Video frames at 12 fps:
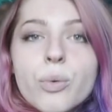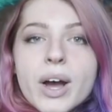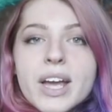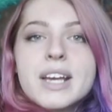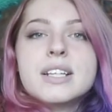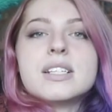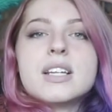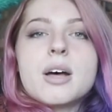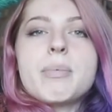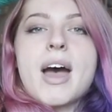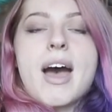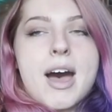what ended
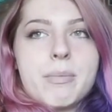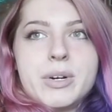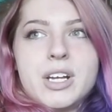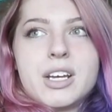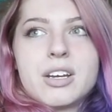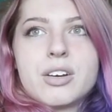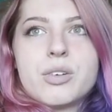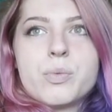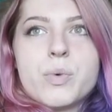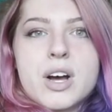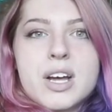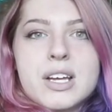up happening
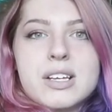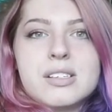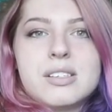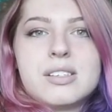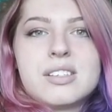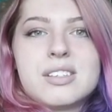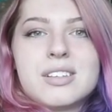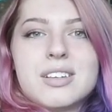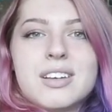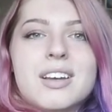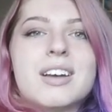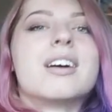was,
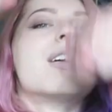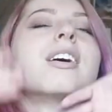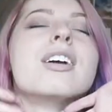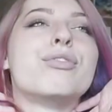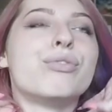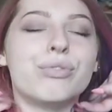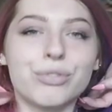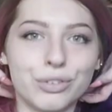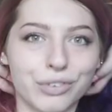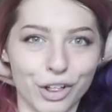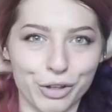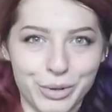if you
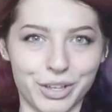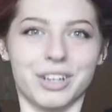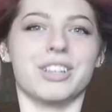follow me on